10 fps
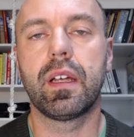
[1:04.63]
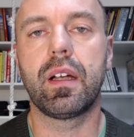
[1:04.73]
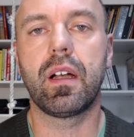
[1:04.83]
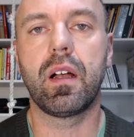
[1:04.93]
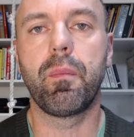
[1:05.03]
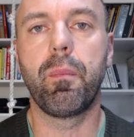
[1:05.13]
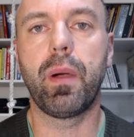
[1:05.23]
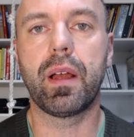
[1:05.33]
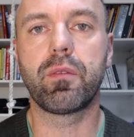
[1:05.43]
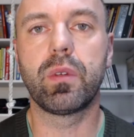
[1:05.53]
Um,
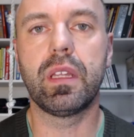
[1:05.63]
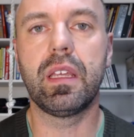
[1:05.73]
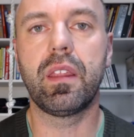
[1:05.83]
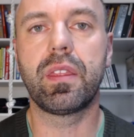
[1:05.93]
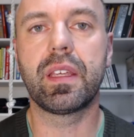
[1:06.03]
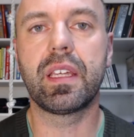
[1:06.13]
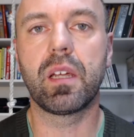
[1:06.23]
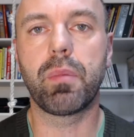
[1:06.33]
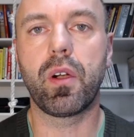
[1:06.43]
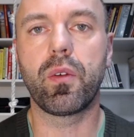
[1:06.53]
but really thinking
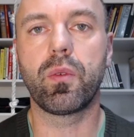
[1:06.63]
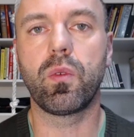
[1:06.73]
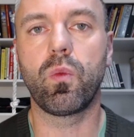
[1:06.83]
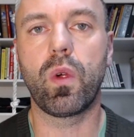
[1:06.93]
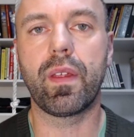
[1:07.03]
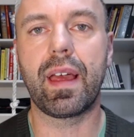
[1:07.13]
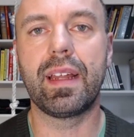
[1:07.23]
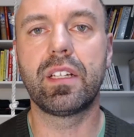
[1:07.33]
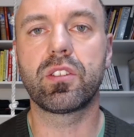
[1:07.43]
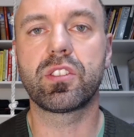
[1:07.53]
about where
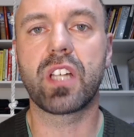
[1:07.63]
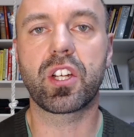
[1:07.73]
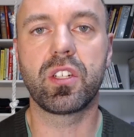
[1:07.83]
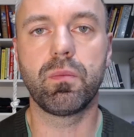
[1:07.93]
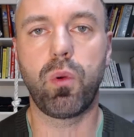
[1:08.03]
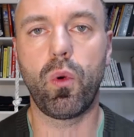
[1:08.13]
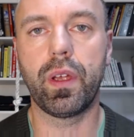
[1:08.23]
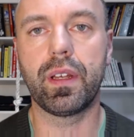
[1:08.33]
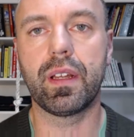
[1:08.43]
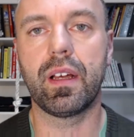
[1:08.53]
that intersection
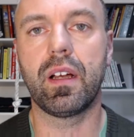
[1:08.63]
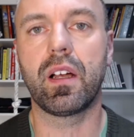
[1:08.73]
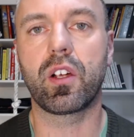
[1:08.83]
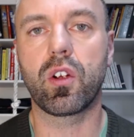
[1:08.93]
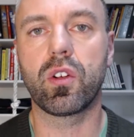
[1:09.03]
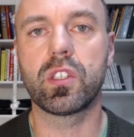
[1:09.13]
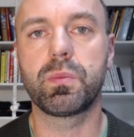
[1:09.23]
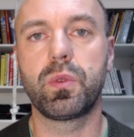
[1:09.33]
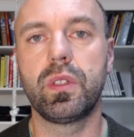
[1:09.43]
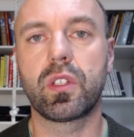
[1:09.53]
point uh, occurs
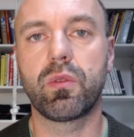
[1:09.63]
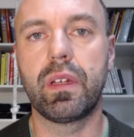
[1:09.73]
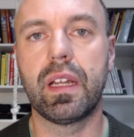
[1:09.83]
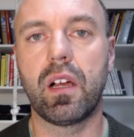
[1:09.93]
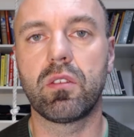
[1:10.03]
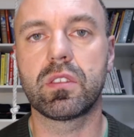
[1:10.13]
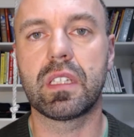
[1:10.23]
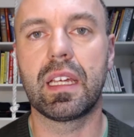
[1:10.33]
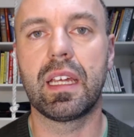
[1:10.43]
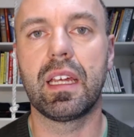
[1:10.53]
between the greenhouse
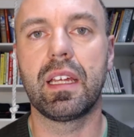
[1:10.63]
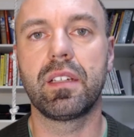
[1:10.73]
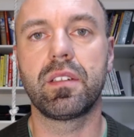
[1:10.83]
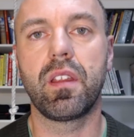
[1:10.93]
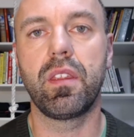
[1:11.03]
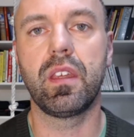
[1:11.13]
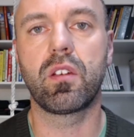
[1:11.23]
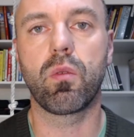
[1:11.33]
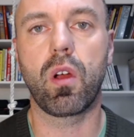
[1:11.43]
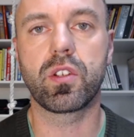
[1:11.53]
and the
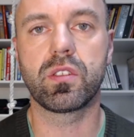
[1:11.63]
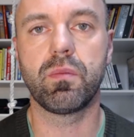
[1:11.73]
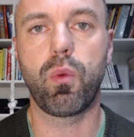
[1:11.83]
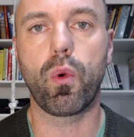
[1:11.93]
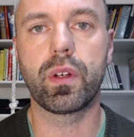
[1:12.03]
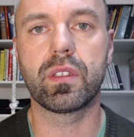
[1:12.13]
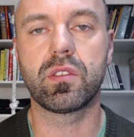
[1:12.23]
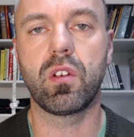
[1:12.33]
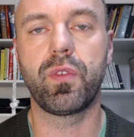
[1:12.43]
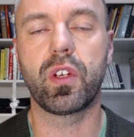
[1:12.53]
garage is important.
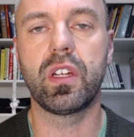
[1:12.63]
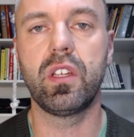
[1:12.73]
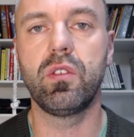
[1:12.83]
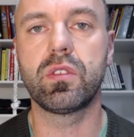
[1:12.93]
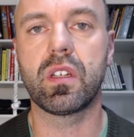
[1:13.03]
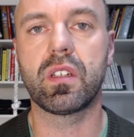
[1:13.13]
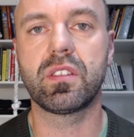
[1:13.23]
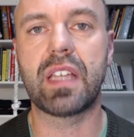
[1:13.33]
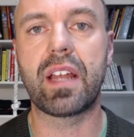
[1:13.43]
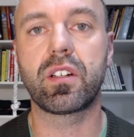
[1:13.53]
So if you're going to use a
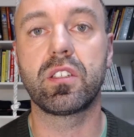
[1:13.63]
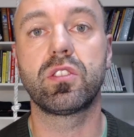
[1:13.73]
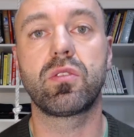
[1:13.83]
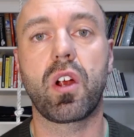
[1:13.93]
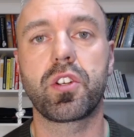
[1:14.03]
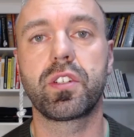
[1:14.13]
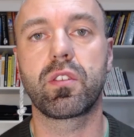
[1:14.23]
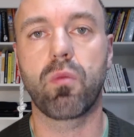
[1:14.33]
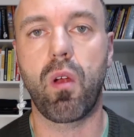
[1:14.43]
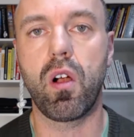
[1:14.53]
standard construction
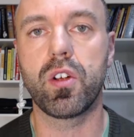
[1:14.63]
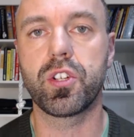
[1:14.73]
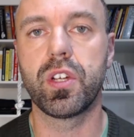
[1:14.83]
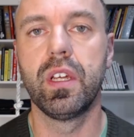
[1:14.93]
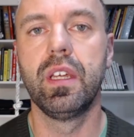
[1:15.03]
garage,